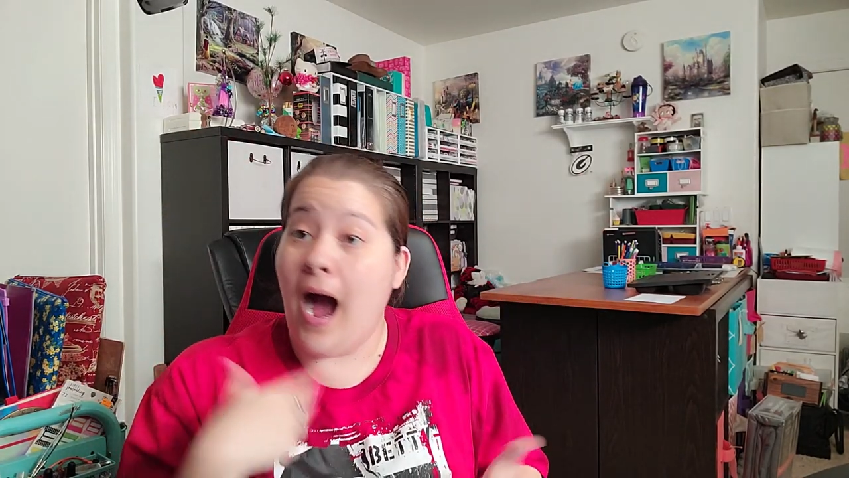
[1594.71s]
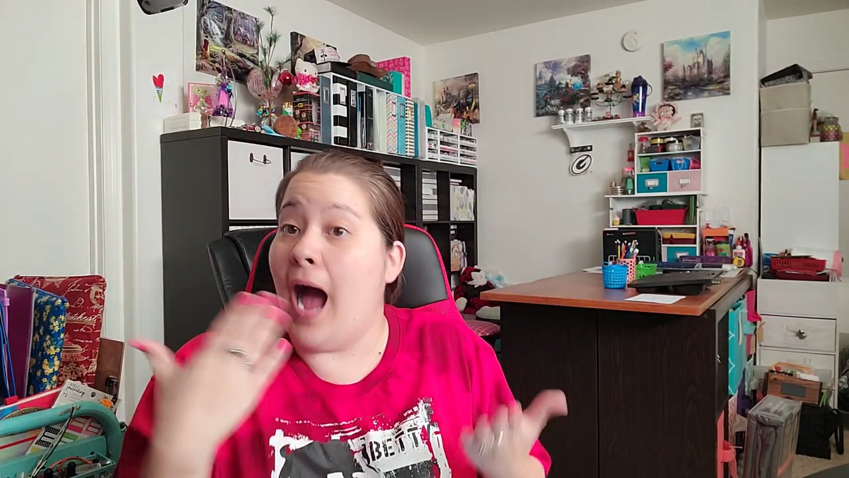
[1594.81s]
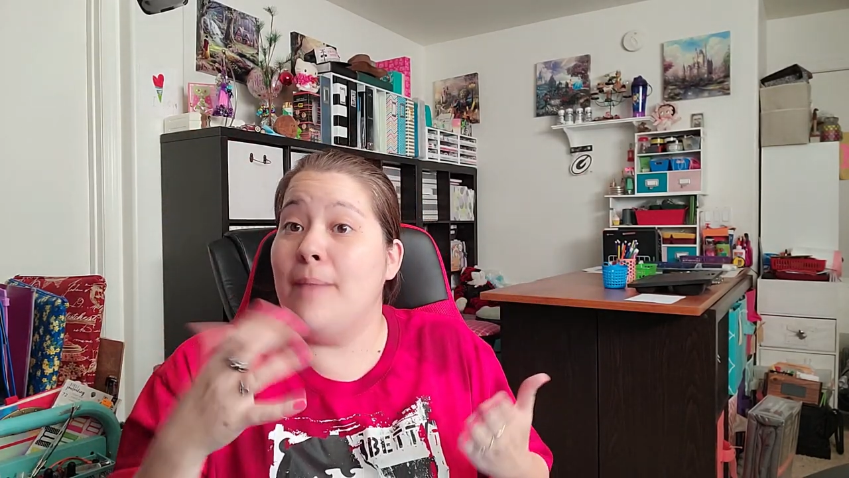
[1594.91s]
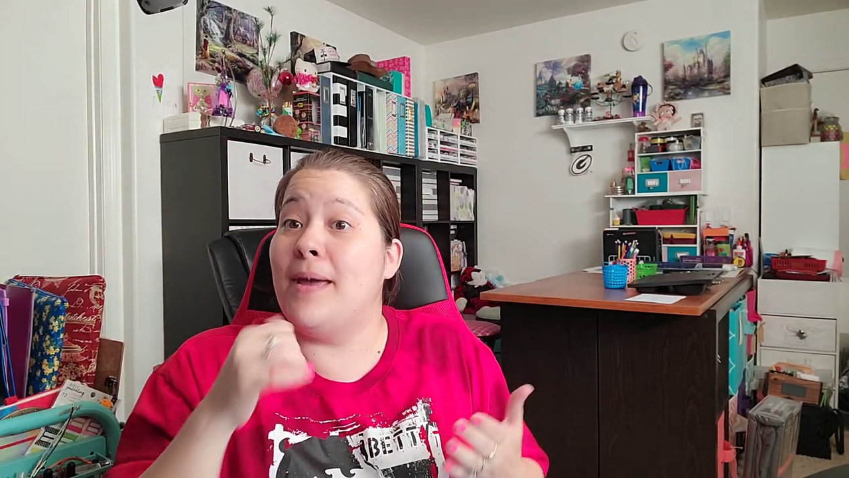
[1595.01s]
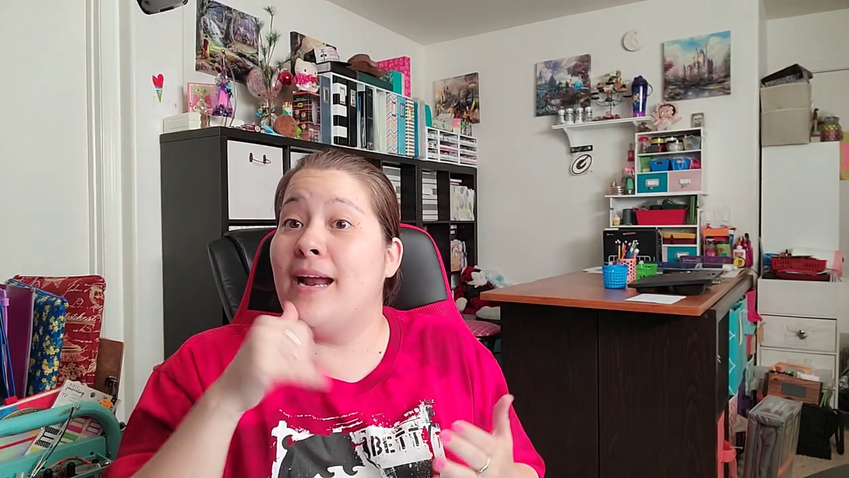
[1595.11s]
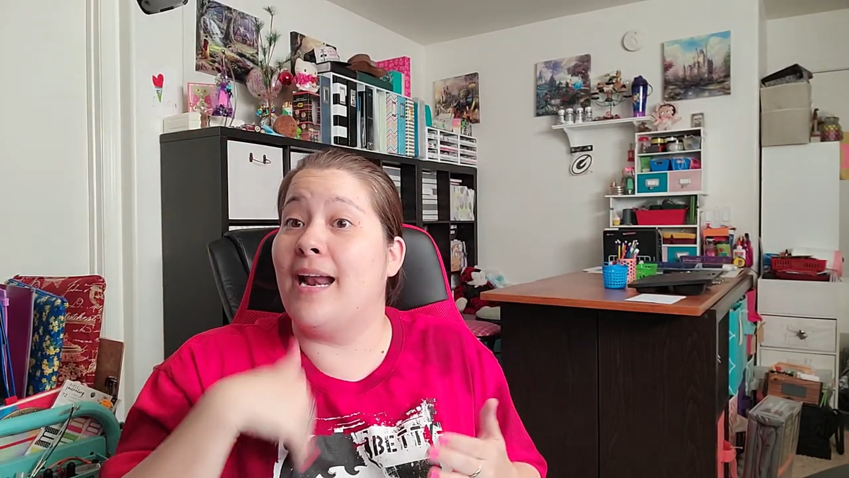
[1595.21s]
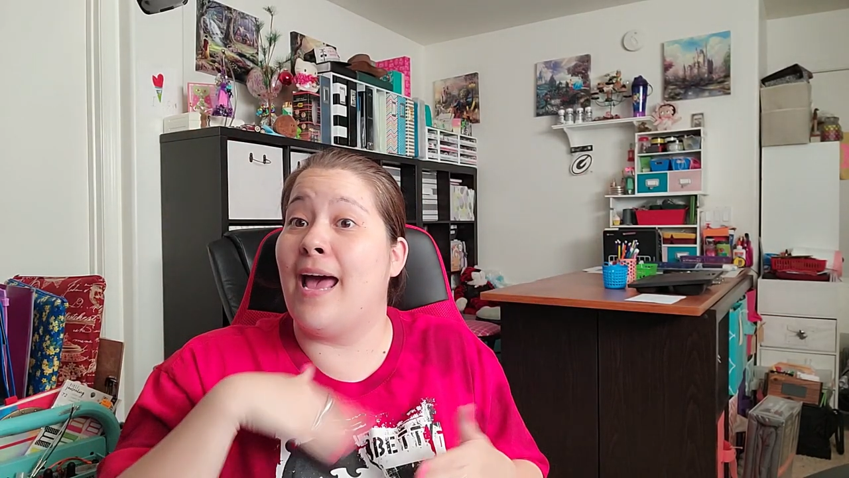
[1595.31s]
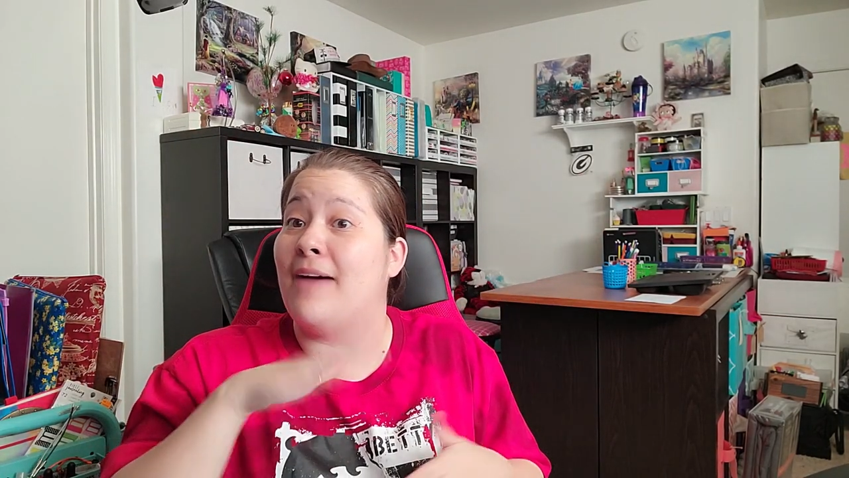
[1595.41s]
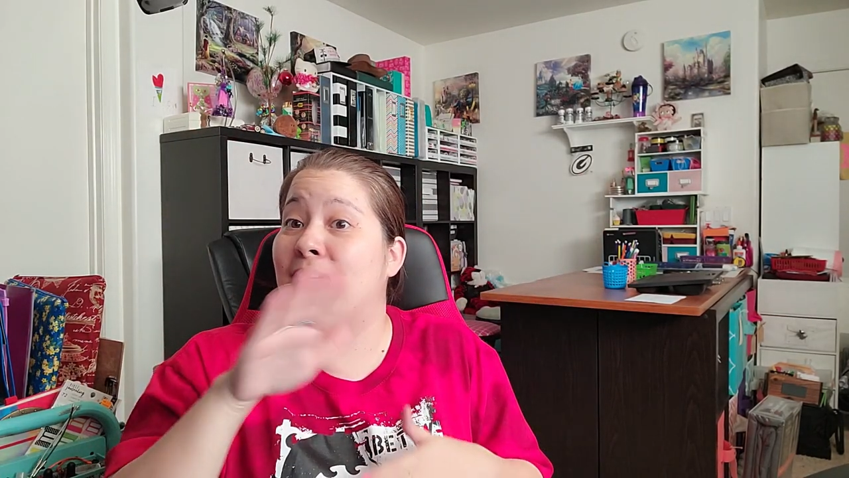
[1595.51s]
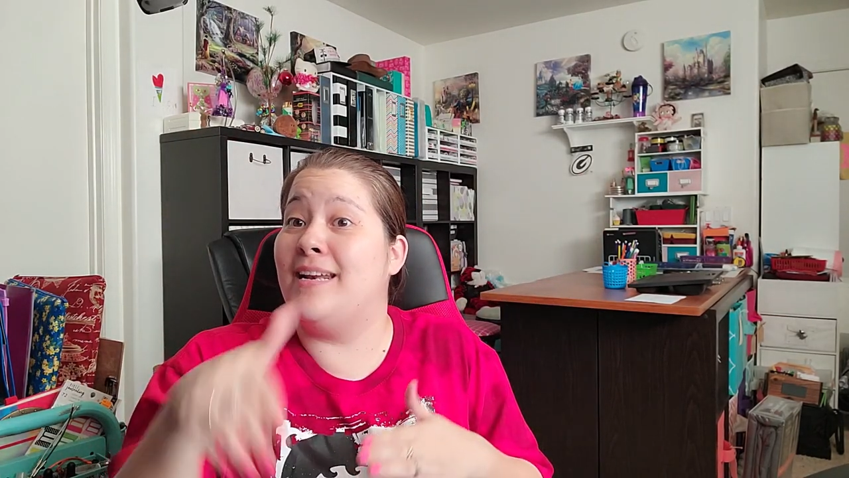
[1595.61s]
I may not
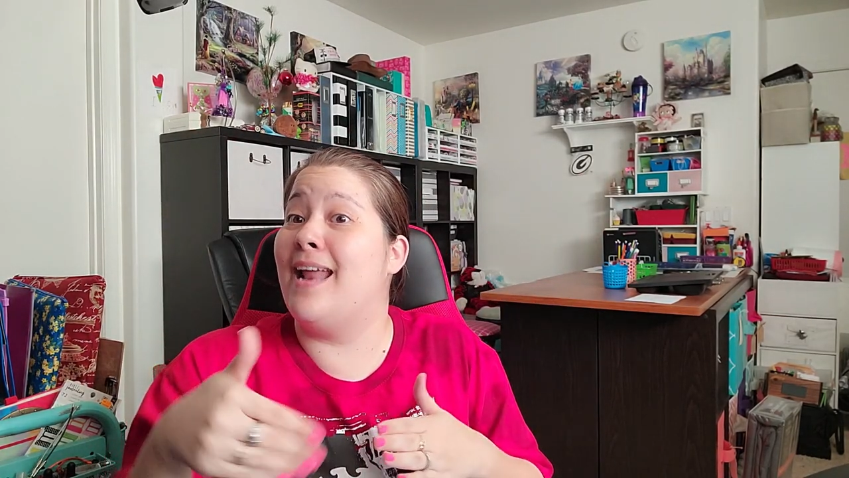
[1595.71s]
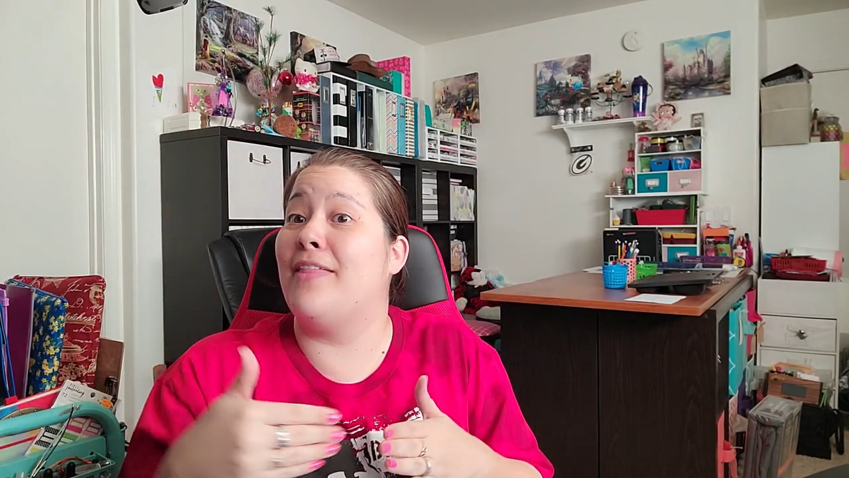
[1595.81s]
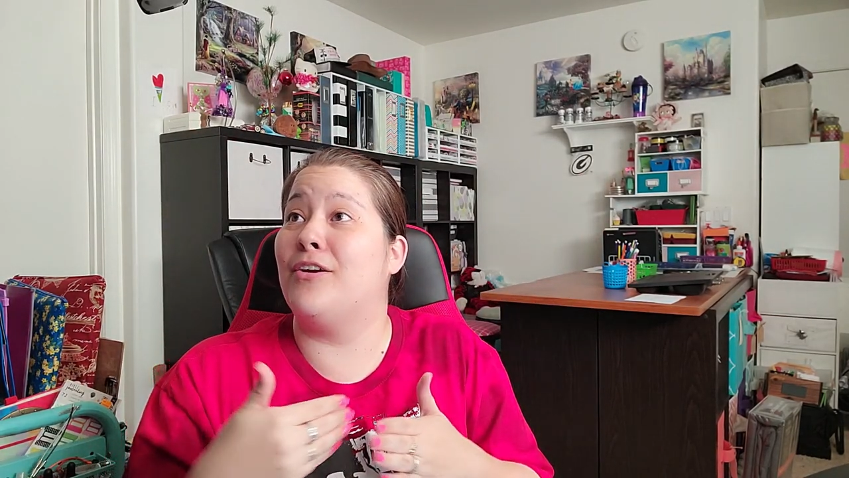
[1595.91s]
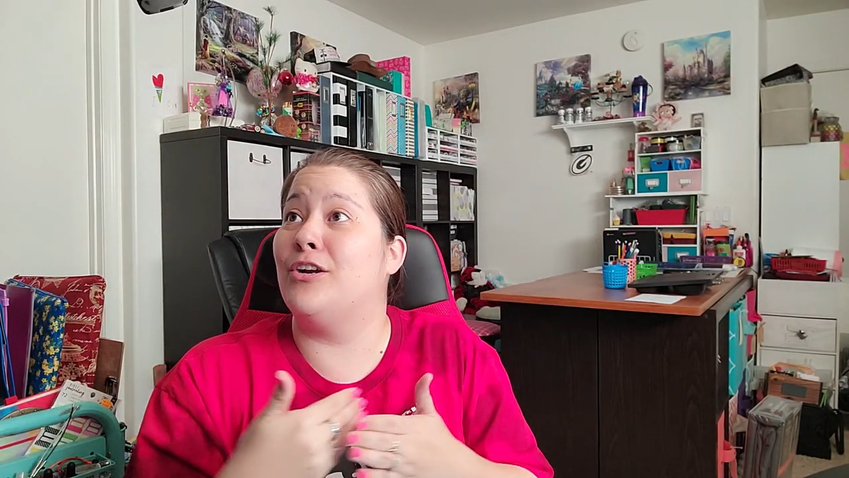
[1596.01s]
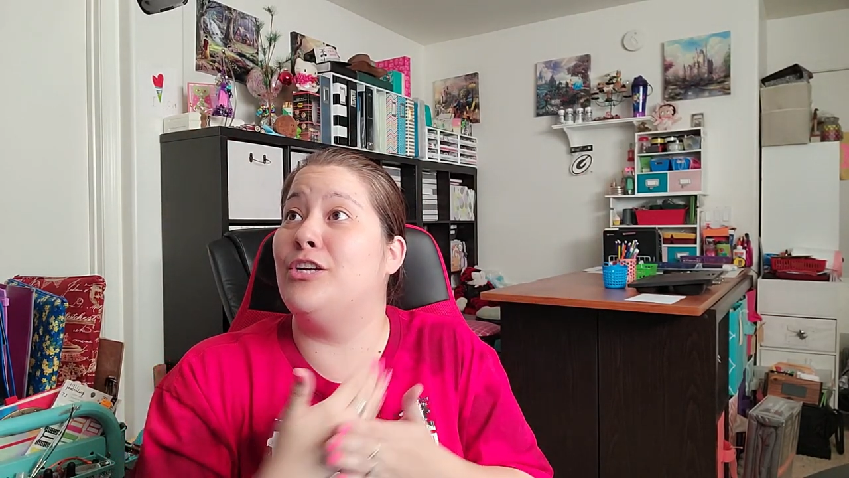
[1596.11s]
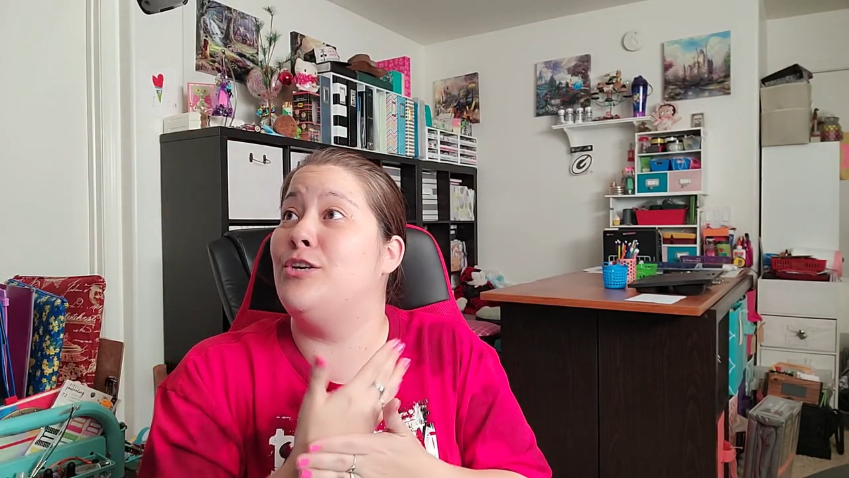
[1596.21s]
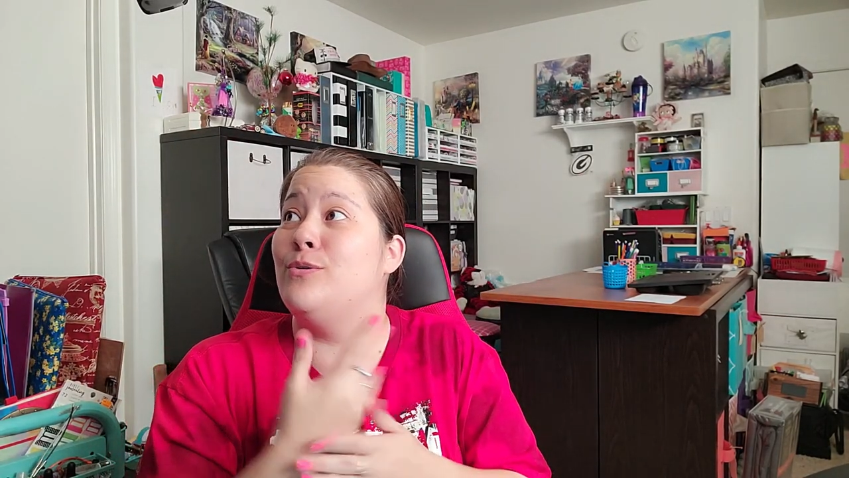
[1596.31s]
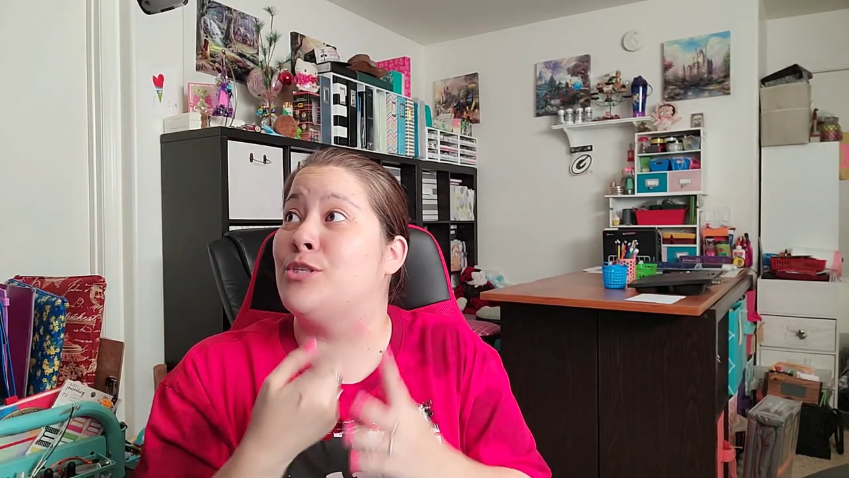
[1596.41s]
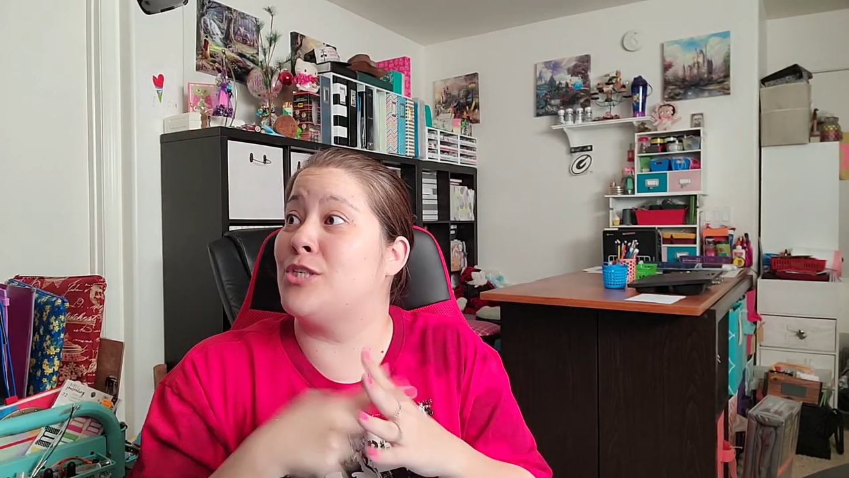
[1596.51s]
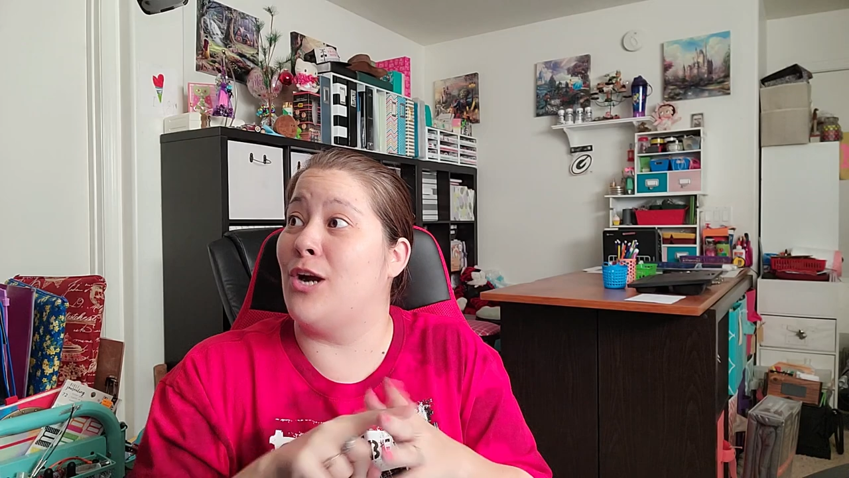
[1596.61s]
have another new
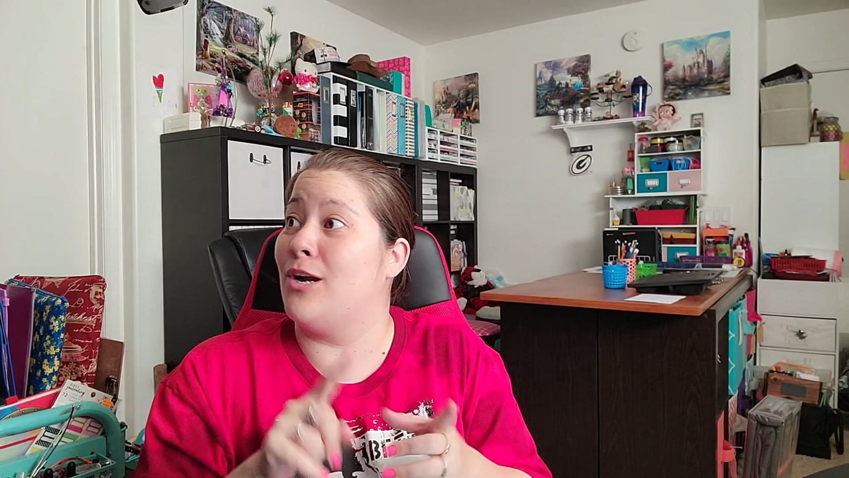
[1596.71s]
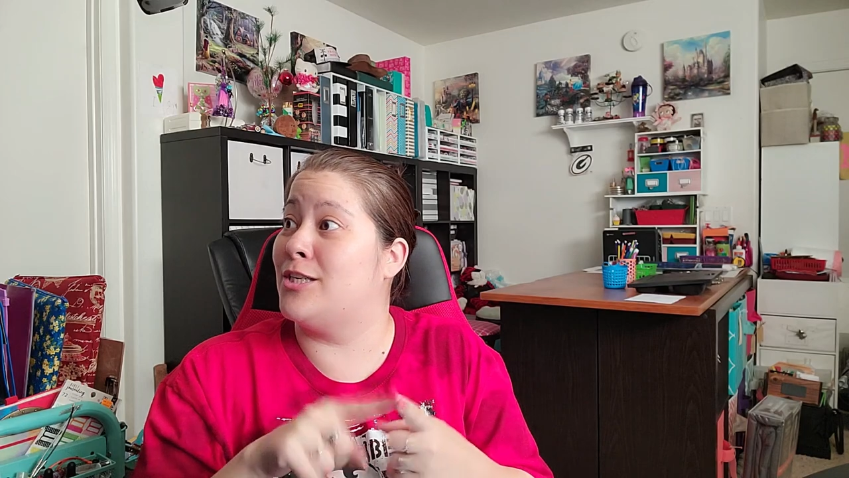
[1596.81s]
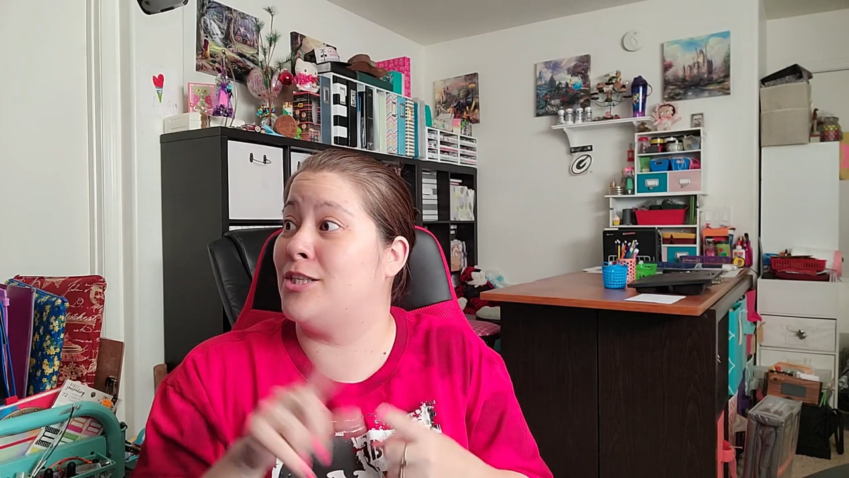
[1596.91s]
start